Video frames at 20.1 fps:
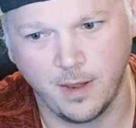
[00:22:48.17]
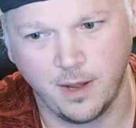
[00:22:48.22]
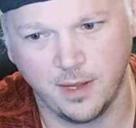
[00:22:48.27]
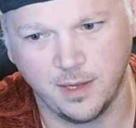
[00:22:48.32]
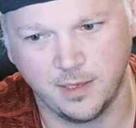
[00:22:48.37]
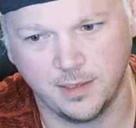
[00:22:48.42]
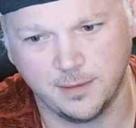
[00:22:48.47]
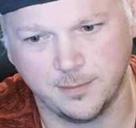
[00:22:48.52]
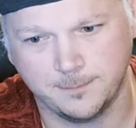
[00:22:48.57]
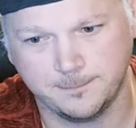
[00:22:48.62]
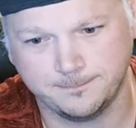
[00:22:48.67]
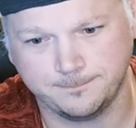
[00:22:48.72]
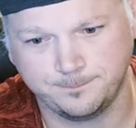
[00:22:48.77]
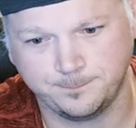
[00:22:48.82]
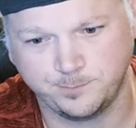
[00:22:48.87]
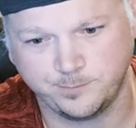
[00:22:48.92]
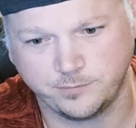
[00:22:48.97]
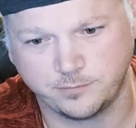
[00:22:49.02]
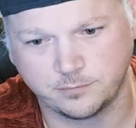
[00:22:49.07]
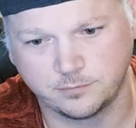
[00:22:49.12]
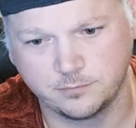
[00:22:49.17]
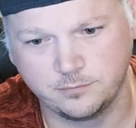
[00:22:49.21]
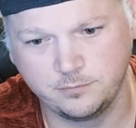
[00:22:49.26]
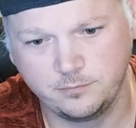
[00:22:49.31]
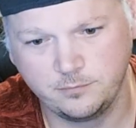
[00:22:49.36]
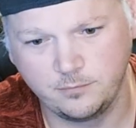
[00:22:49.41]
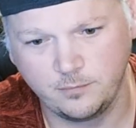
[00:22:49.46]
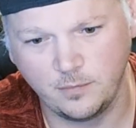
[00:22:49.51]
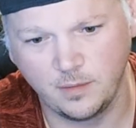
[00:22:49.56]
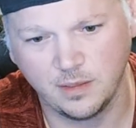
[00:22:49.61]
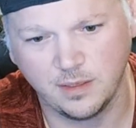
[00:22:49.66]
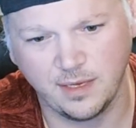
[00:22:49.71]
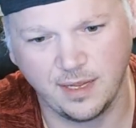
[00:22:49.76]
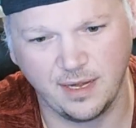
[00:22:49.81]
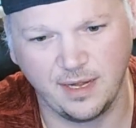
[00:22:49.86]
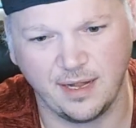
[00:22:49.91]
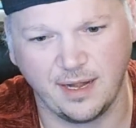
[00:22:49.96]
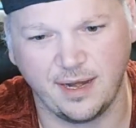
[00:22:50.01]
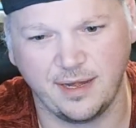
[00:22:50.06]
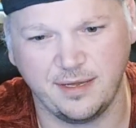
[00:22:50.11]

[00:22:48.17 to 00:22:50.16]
Um, get an